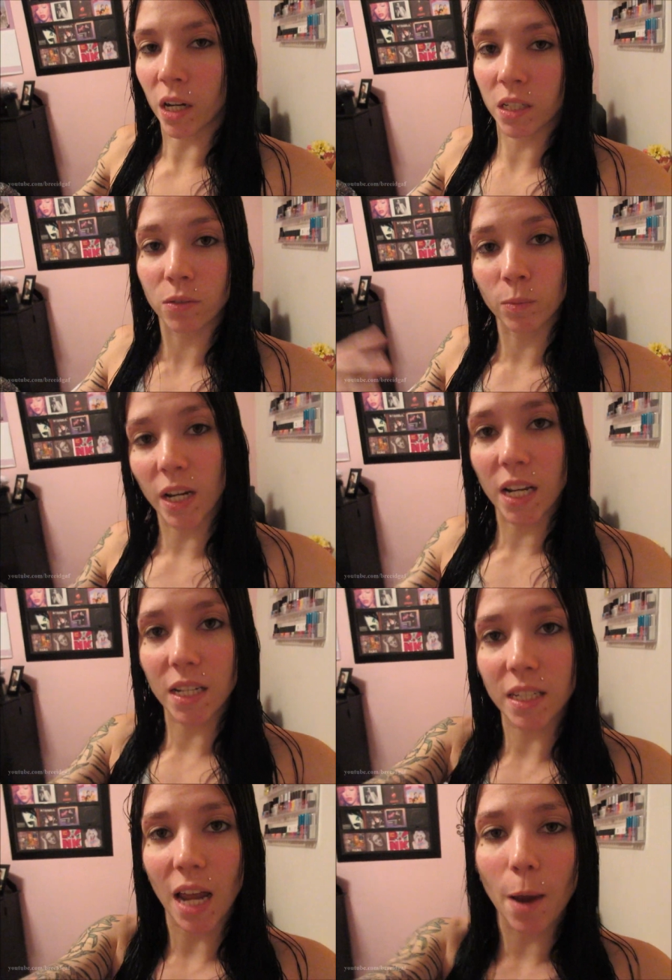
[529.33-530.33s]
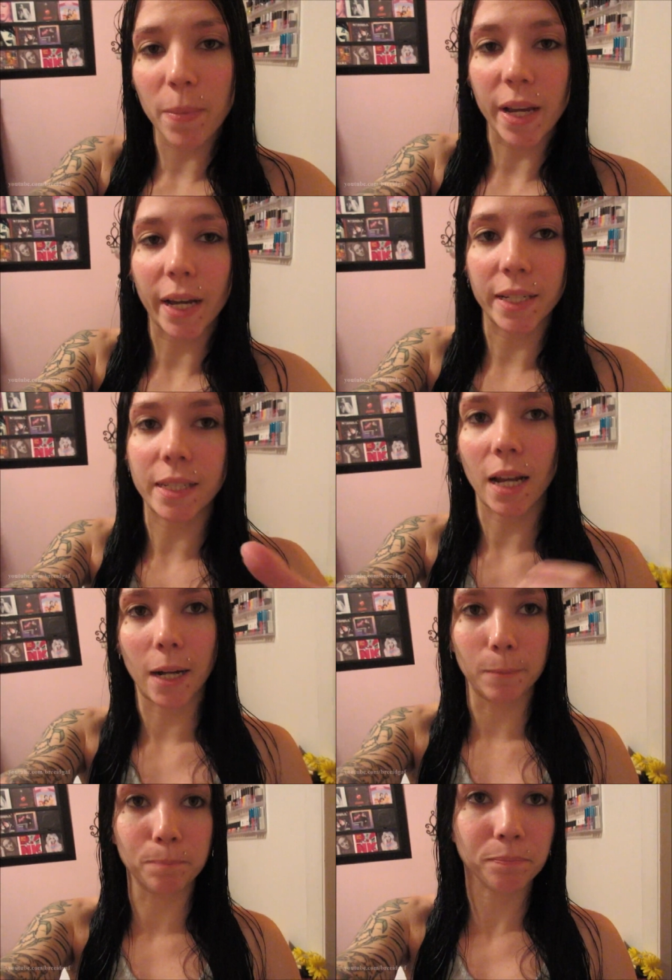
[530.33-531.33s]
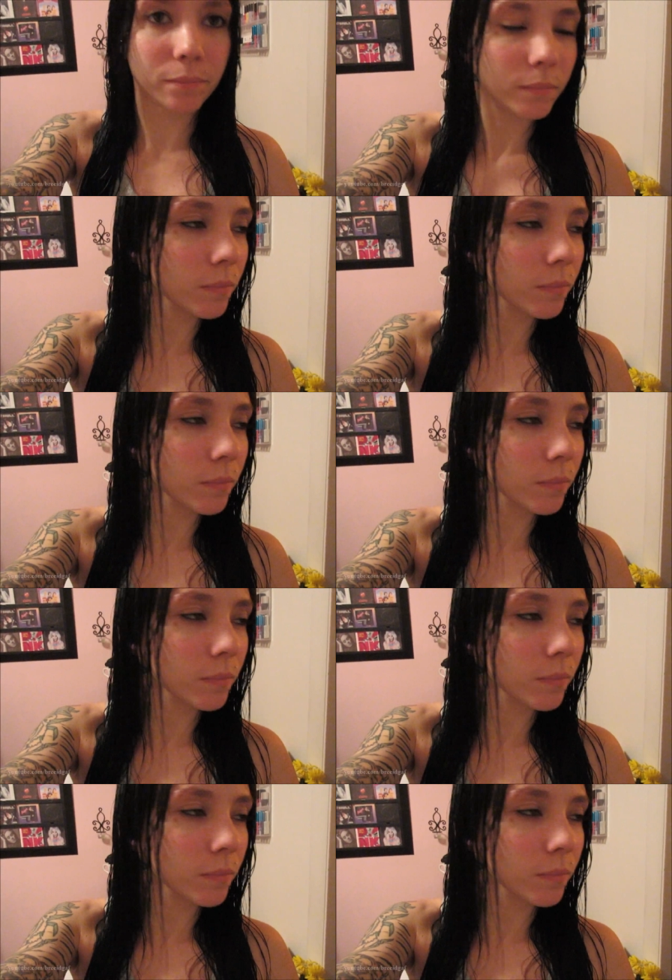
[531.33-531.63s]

bugs from getting inside because um,